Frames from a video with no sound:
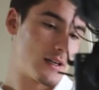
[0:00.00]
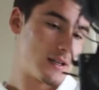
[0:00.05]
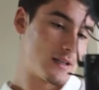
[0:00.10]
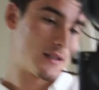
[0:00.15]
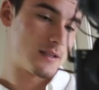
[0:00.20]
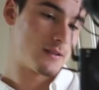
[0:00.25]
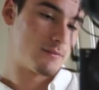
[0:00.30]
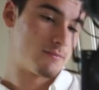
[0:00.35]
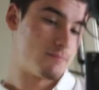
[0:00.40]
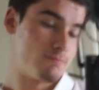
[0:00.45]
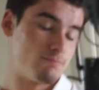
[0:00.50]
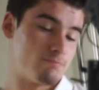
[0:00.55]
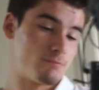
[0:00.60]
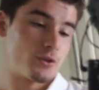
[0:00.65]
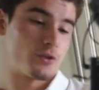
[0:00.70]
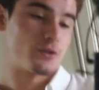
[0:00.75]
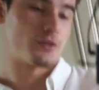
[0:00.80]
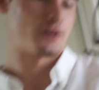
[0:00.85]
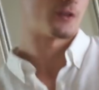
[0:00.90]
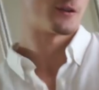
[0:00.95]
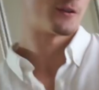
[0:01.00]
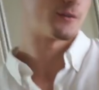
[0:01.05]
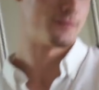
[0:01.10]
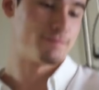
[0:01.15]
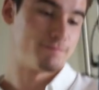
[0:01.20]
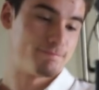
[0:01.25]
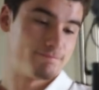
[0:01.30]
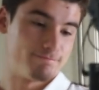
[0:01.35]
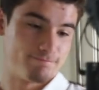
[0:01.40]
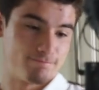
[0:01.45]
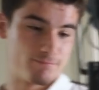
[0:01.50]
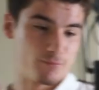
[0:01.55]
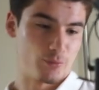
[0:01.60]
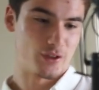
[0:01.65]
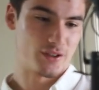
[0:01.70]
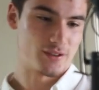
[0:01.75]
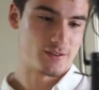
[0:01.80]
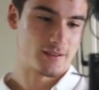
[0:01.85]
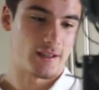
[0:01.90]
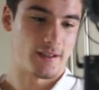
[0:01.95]
So
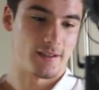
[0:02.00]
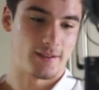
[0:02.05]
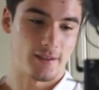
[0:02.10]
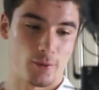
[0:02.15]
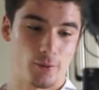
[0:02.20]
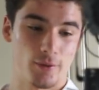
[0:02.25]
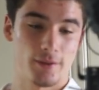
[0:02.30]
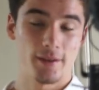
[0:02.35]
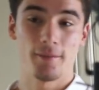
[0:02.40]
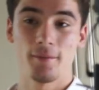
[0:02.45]
we just kind of dealt with